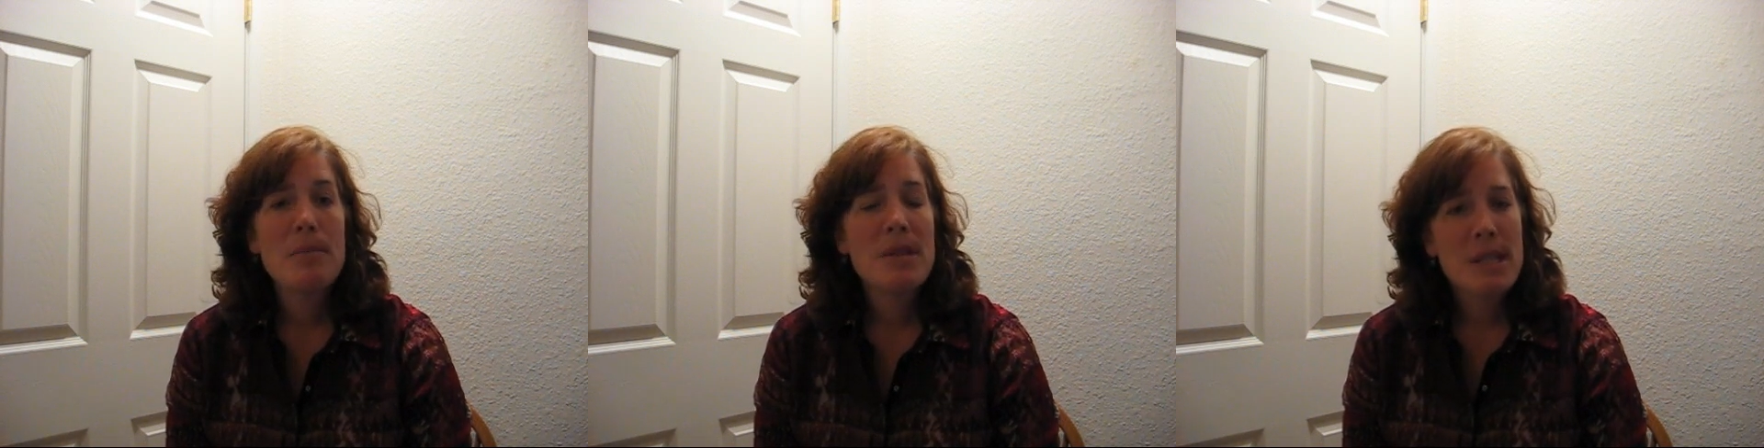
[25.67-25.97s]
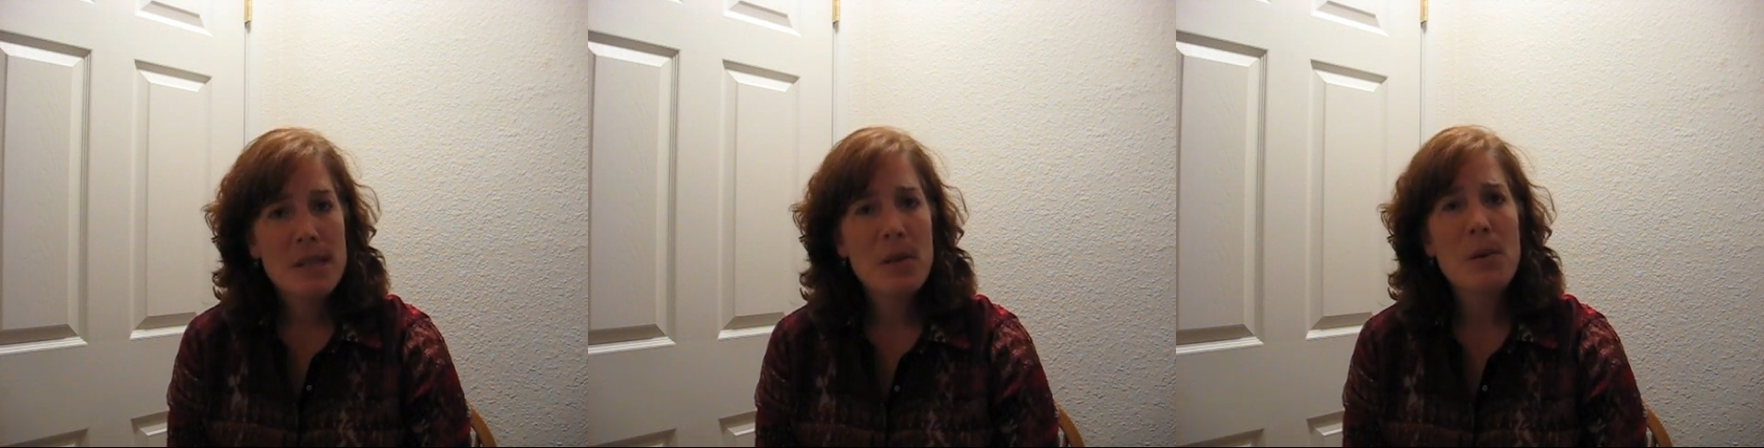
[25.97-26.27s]

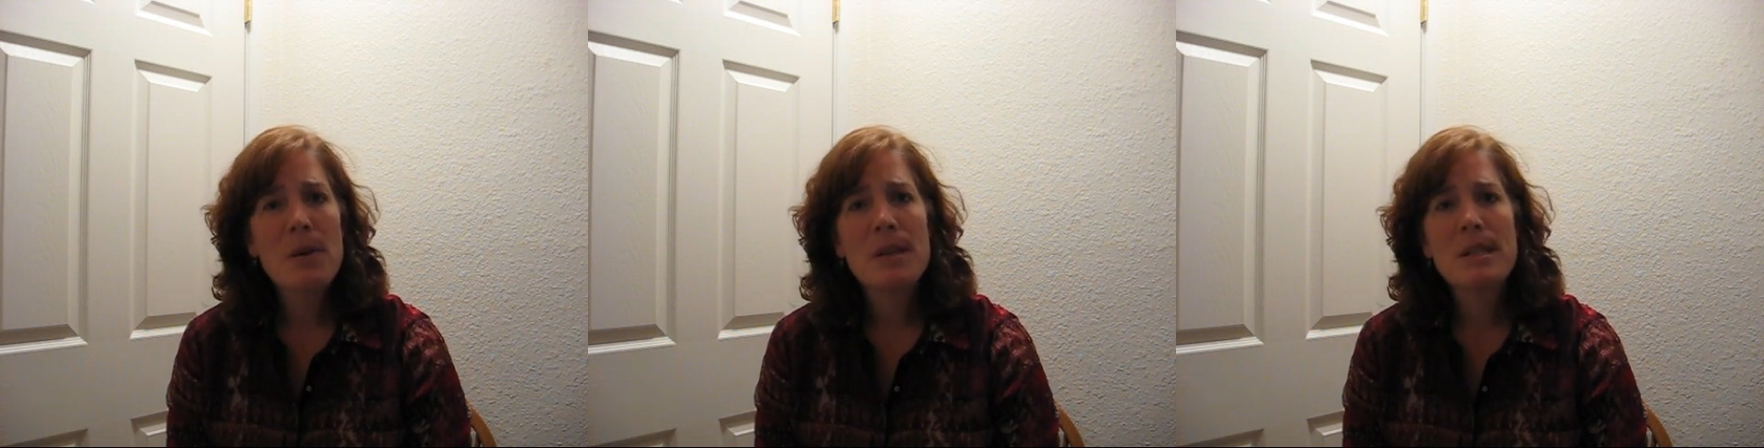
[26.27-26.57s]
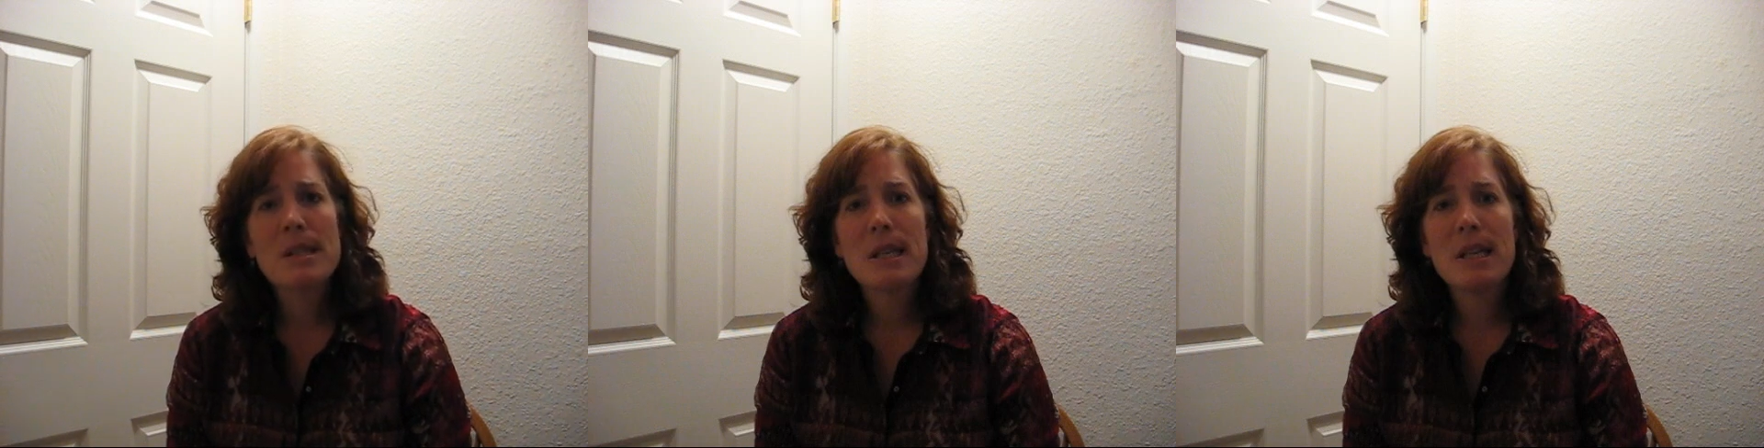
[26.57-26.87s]
This
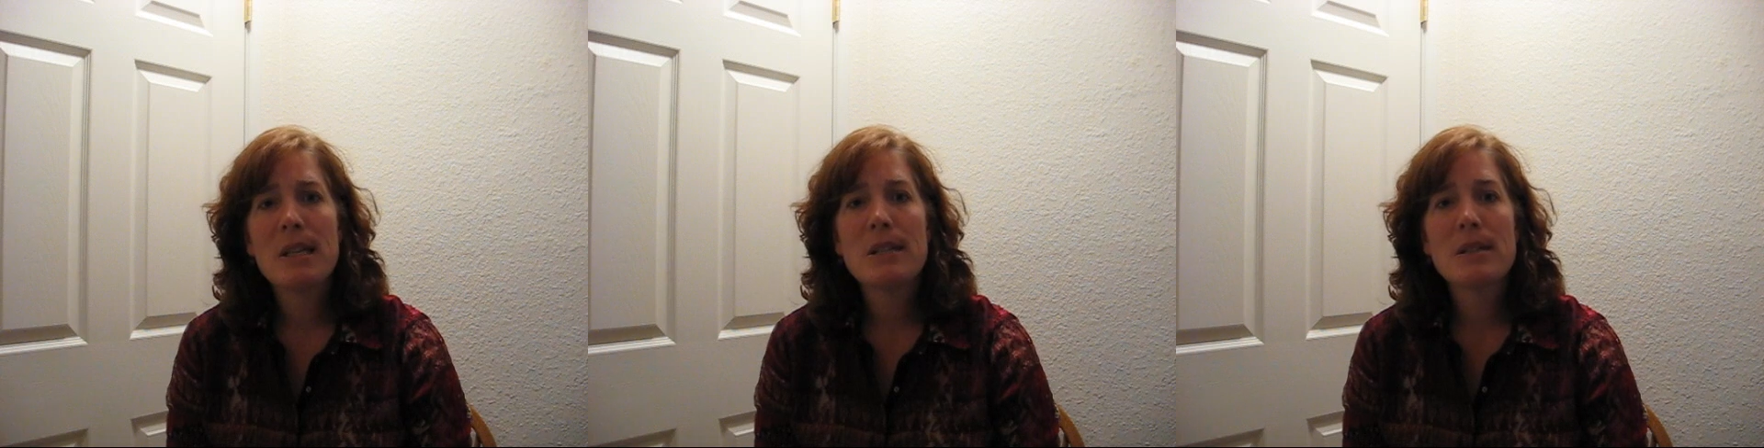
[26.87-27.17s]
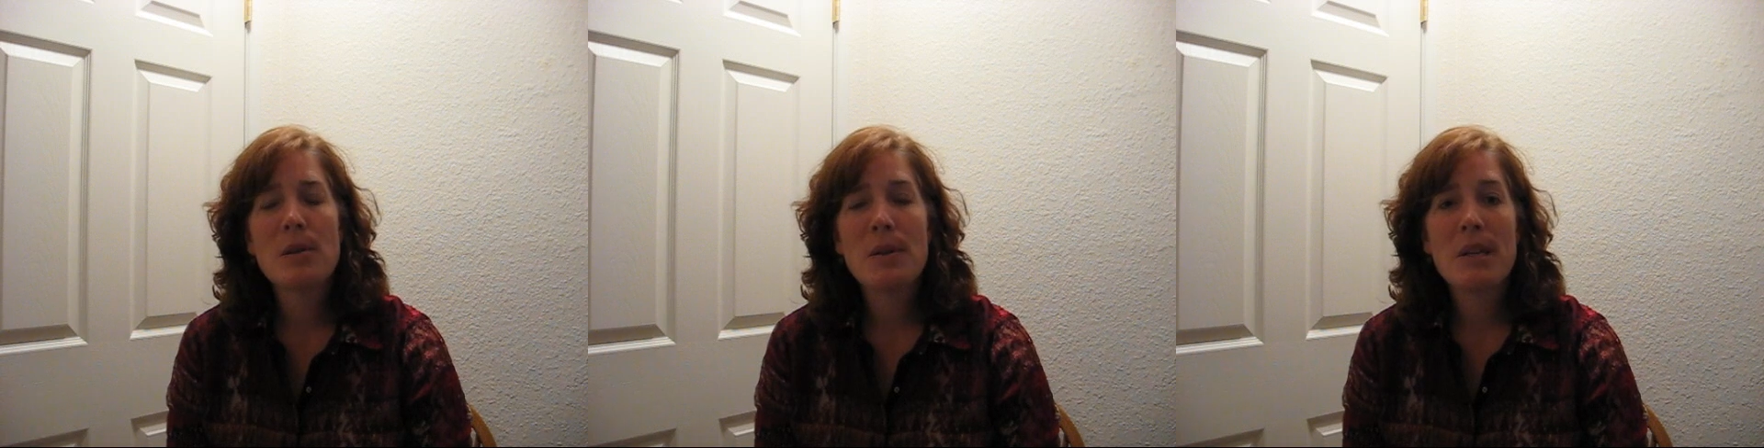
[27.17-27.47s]
course
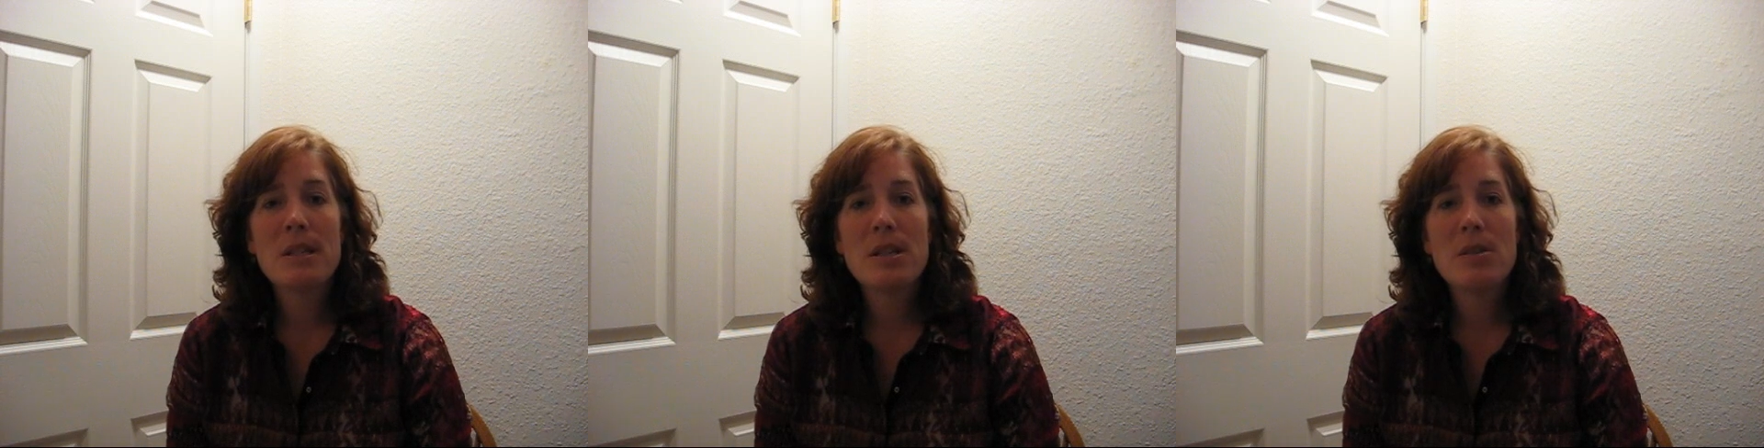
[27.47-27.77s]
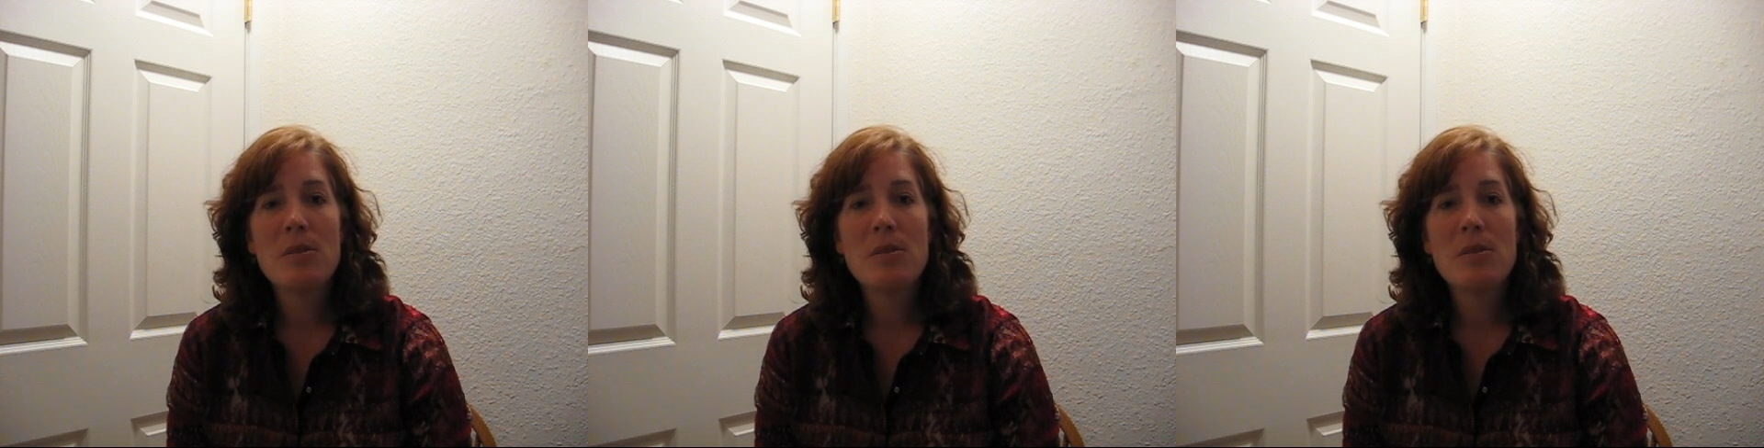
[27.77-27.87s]
is going